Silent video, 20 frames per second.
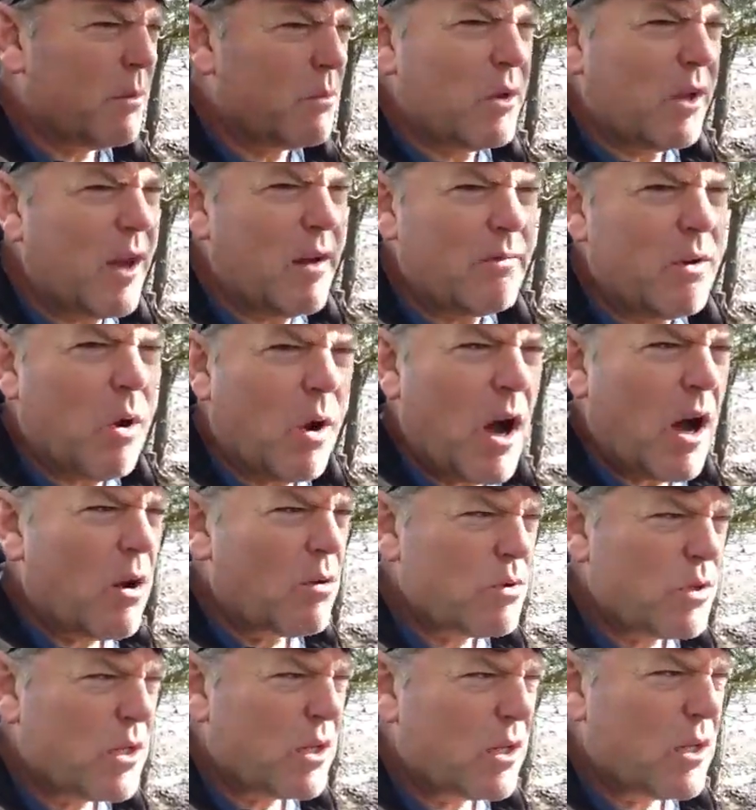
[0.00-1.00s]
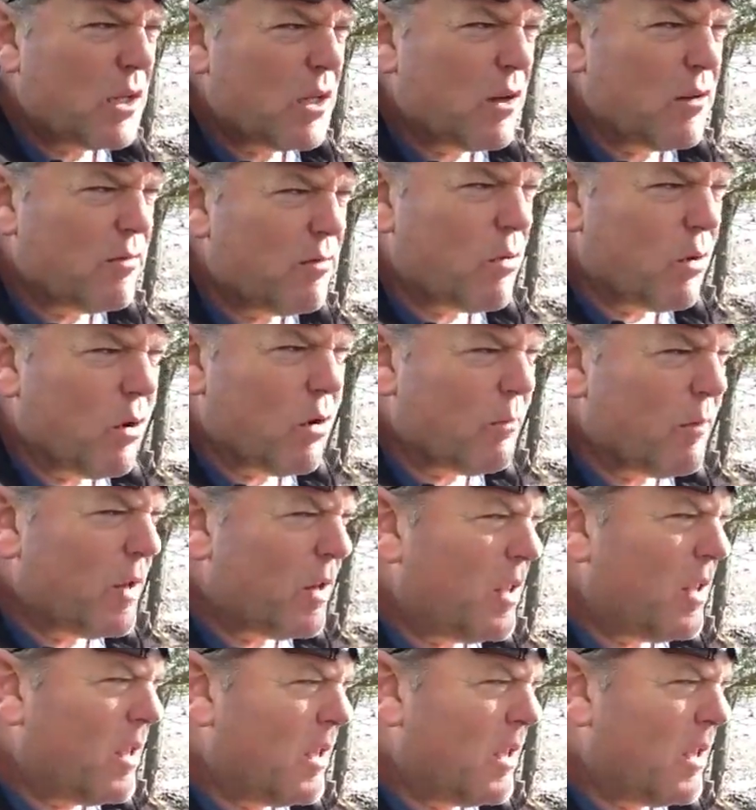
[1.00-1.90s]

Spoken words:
but we have no housing in here for them,